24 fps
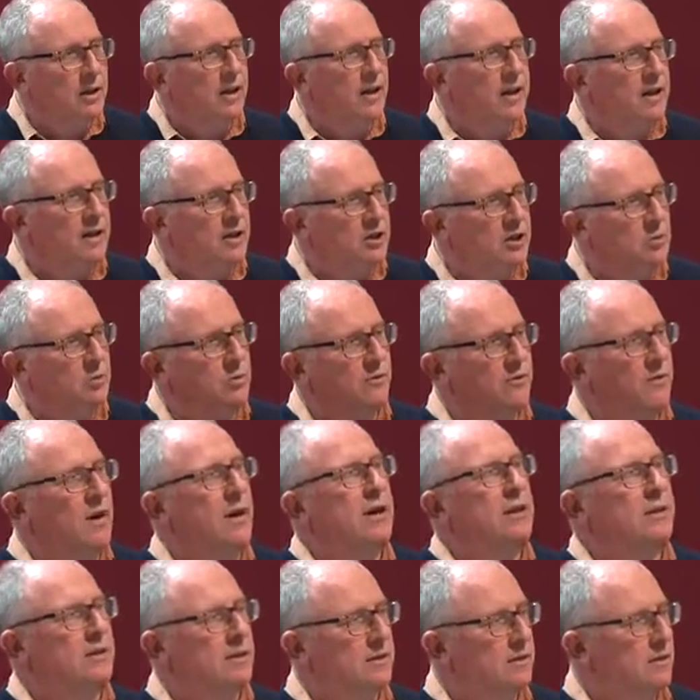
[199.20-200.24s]
you will
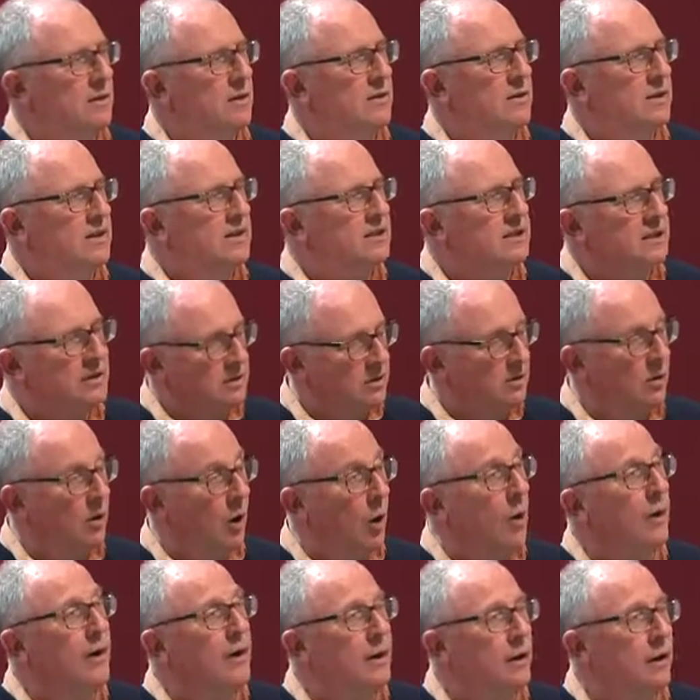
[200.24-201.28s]
find that this is
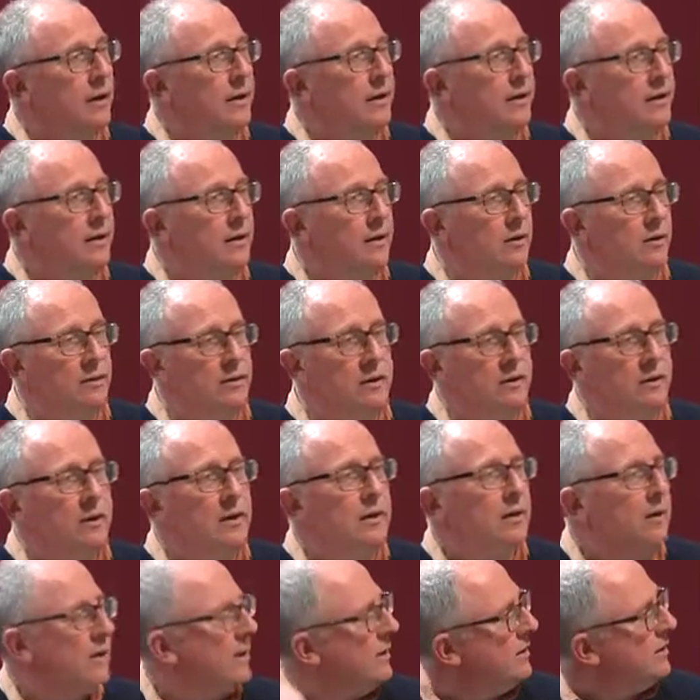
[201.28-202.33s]
going on here
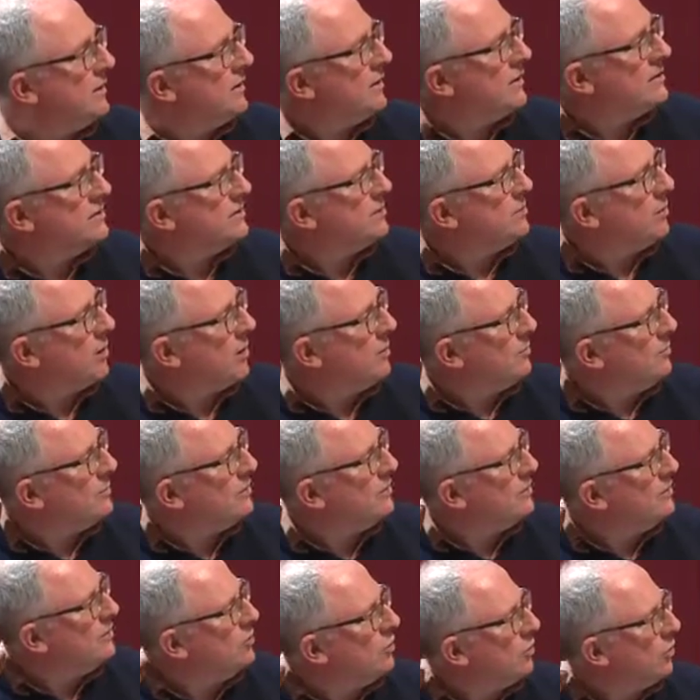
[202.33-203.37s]
in the English department
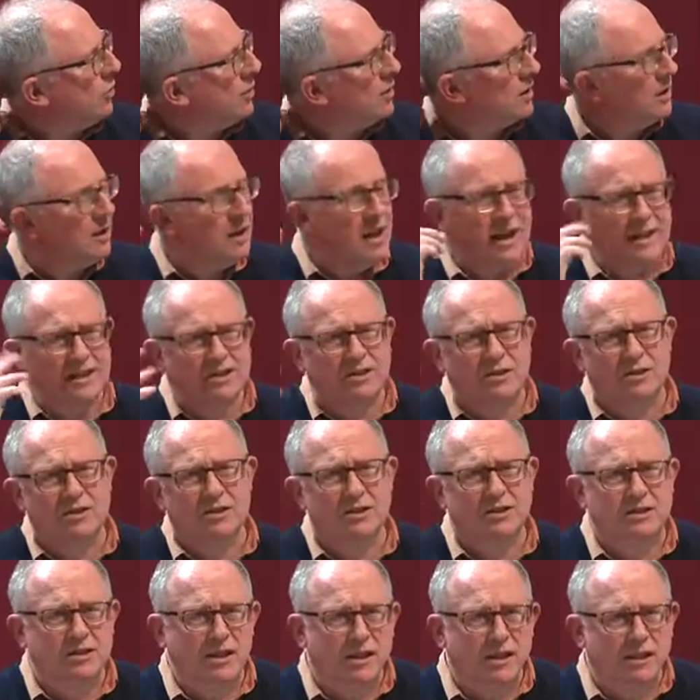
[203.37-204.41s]
in York. And it's not
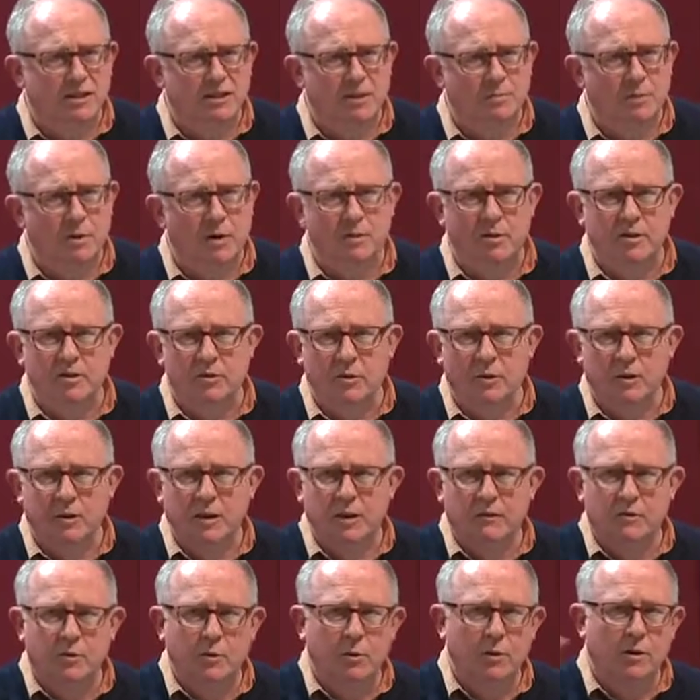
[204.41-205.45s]
just the English department in York.
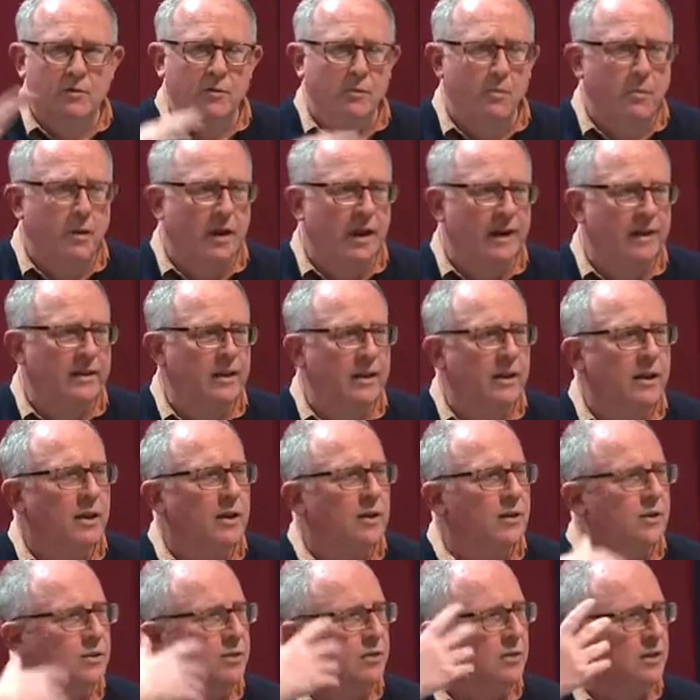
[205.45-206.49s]
If you have applied
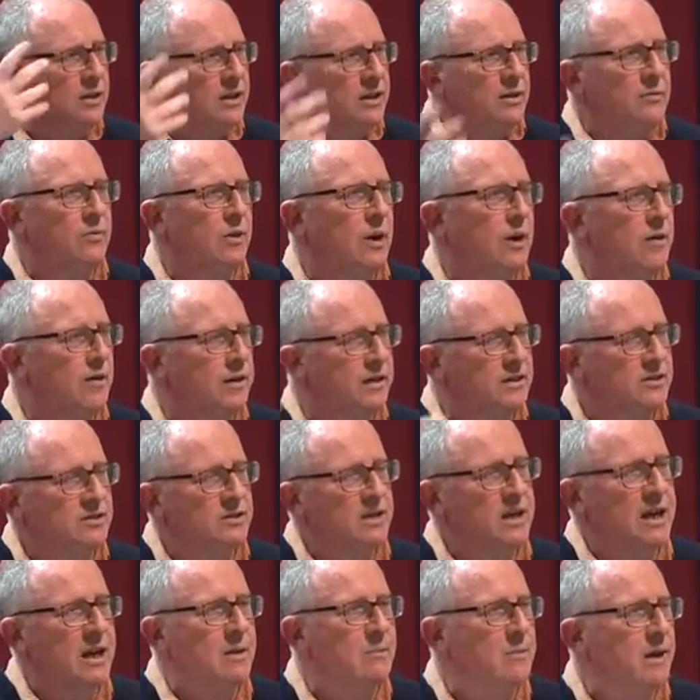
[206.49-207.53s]
to the various
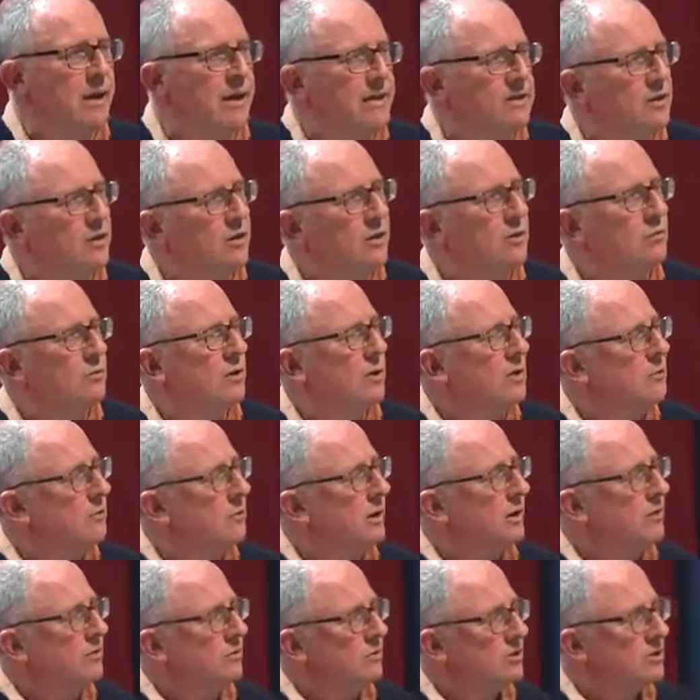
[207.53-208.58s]
MAs that are run
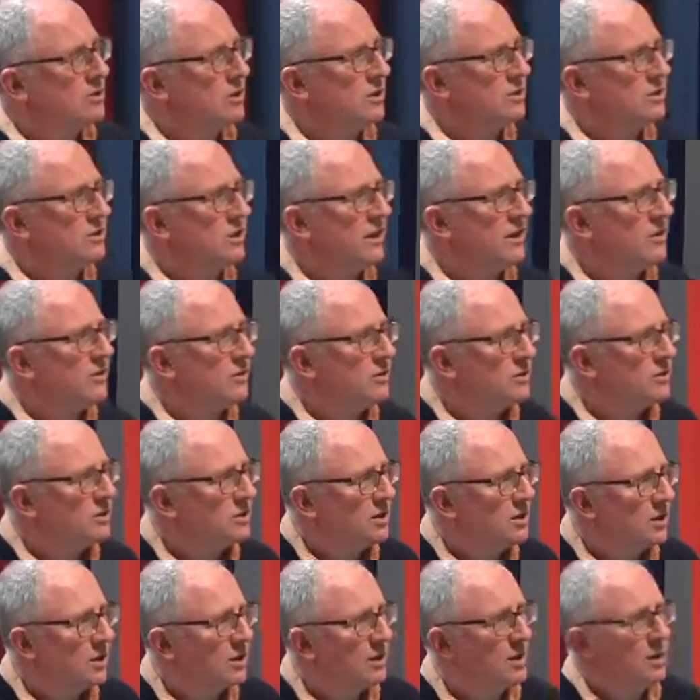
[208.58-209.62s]
by the research centres,
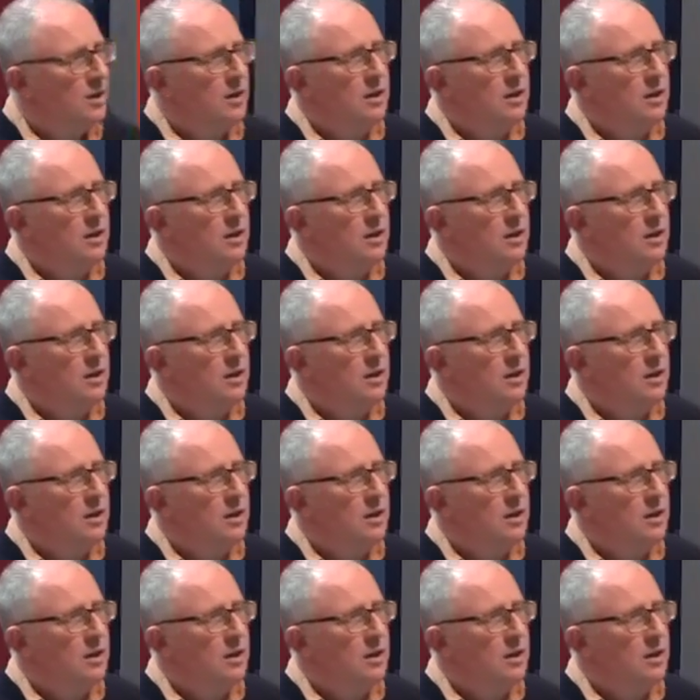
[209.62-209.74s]
the